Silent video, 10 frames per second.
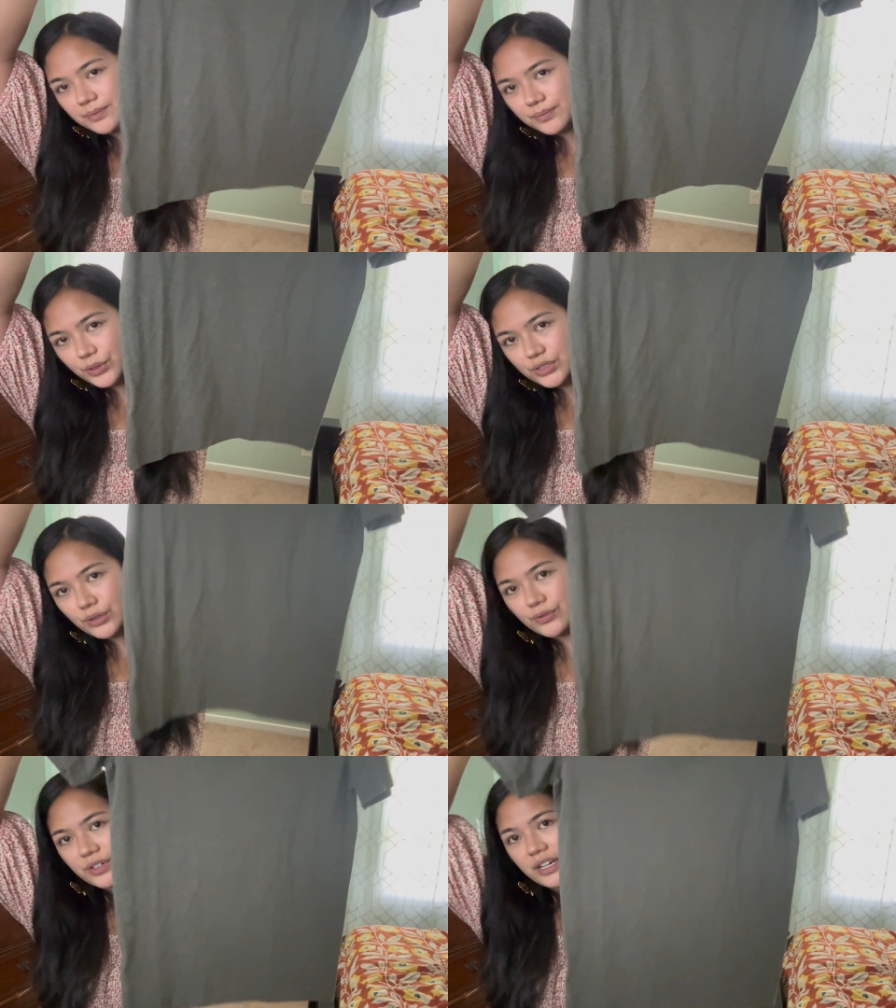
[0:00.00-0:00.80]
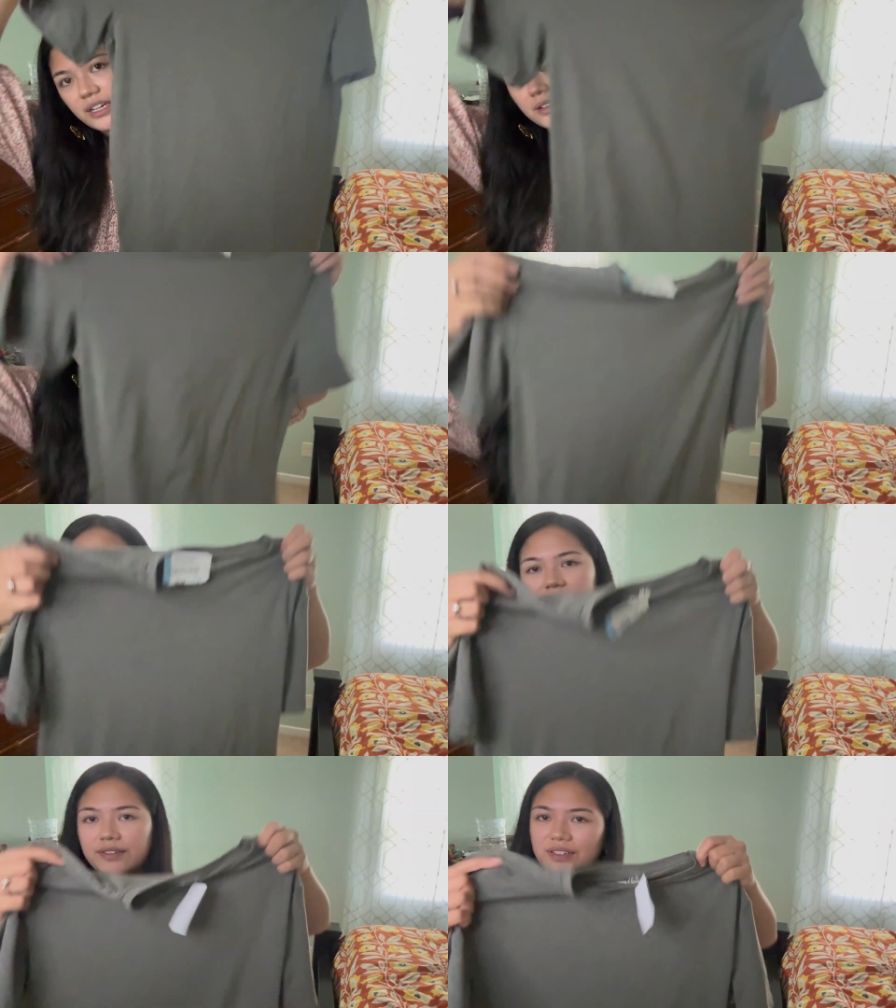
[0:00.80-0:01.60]
more so for him.
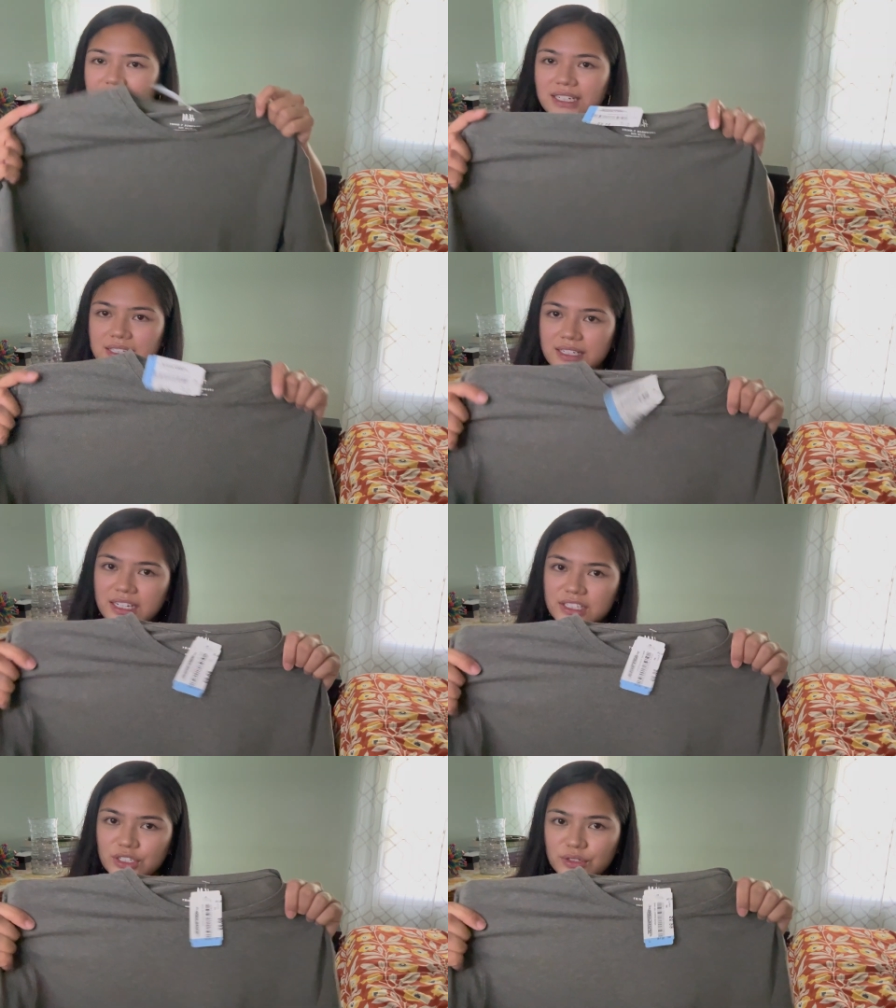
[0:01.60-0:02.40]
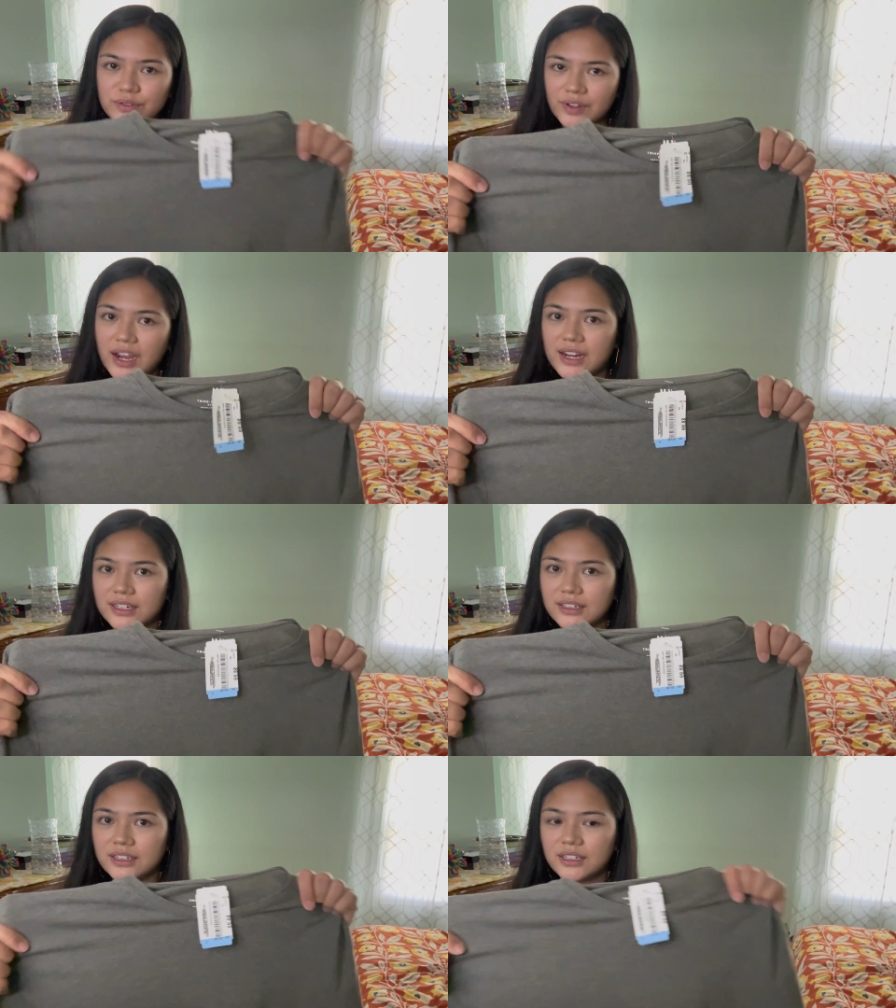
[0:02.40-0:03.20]
I feel like it's easier to
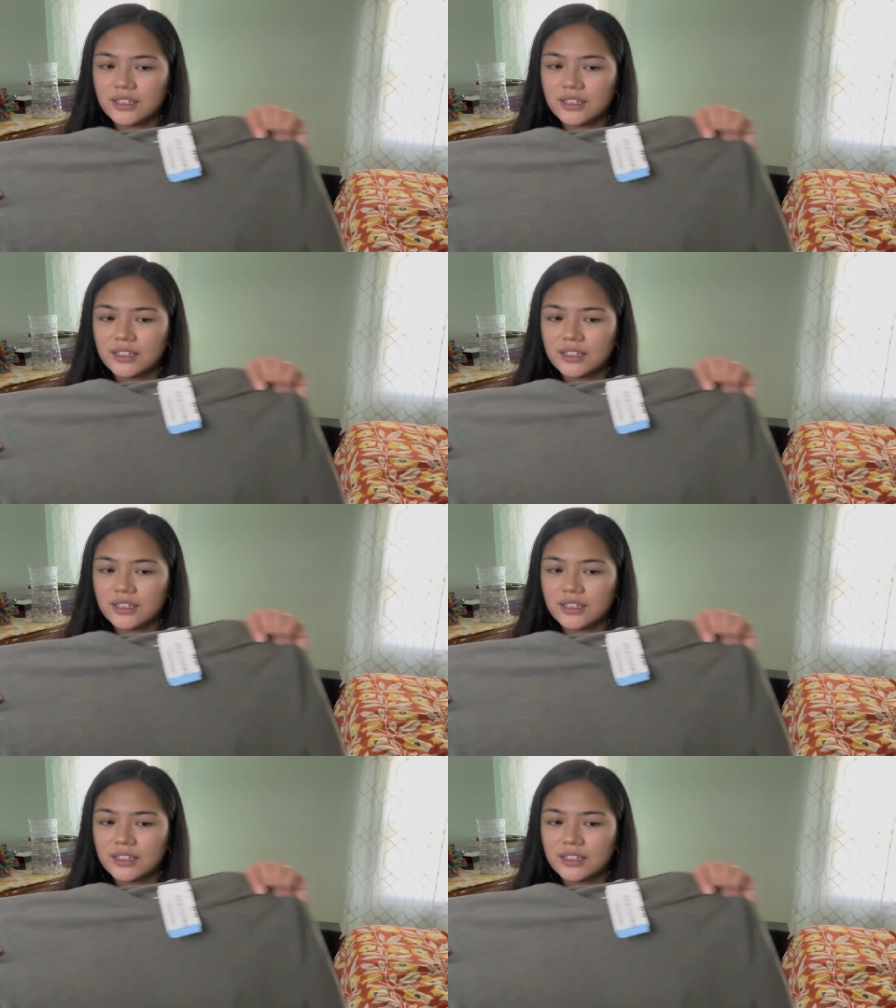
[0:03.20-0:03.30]
find